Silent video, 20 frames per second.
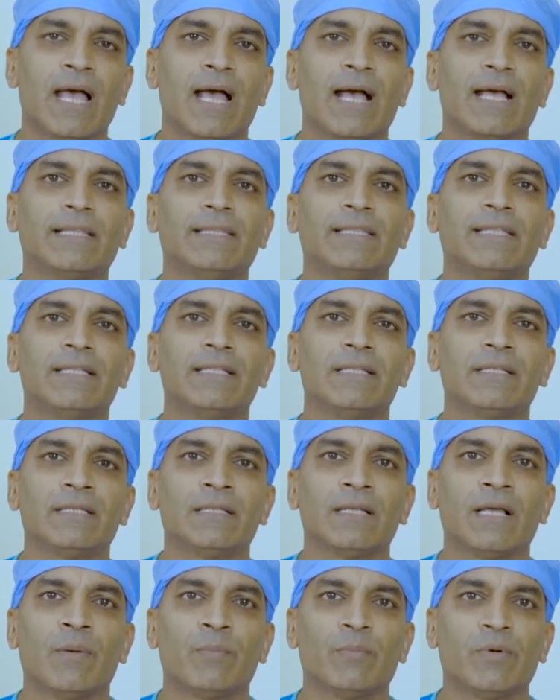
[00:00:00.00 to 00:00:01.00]
and then
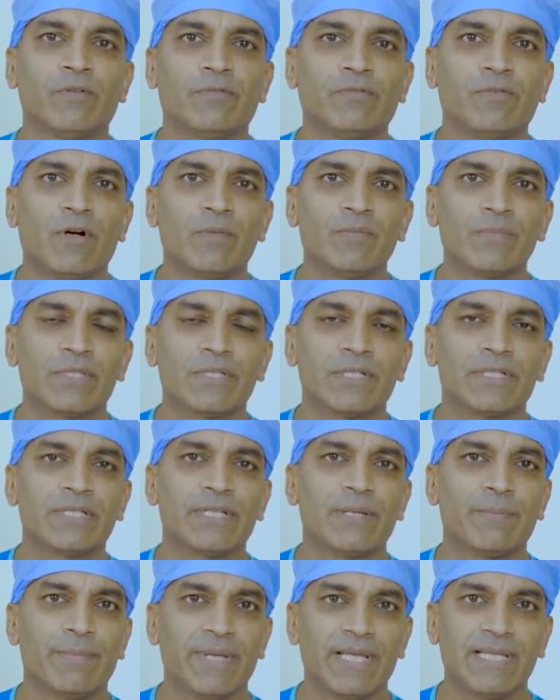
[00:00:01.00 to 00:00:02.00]
perform
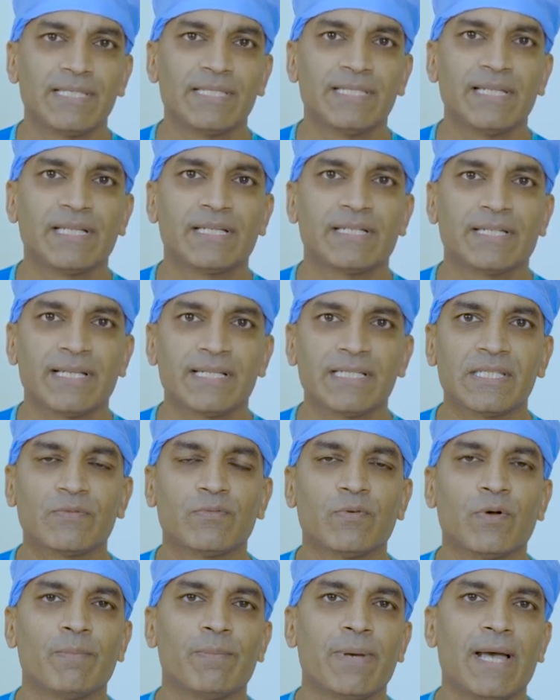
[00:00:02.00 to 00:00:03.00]
certain basic tests
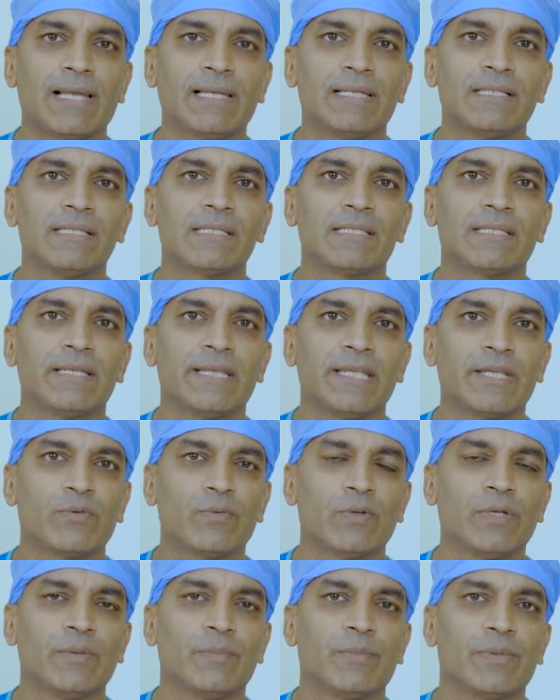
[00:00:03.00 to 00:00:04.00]
for balance and
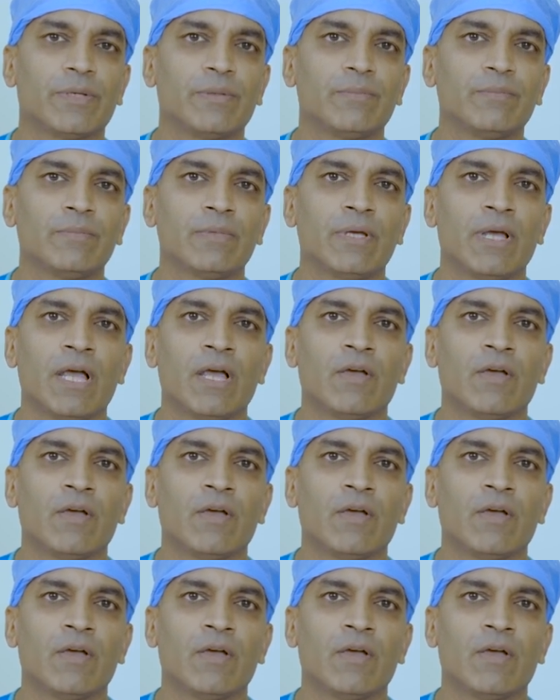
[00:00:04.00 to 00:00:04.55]
equilibrium,